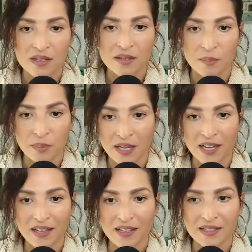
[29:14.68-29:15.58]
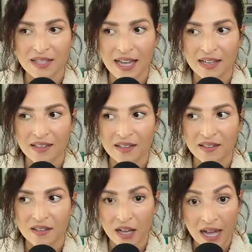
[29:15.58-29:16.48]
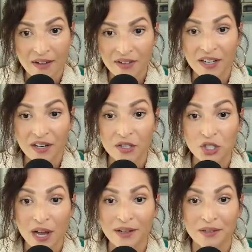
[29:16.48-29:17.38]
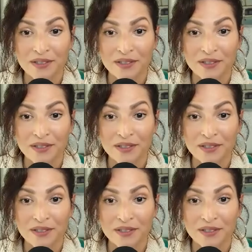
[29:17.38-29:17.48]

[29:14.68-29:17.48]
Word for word: being is like having another child.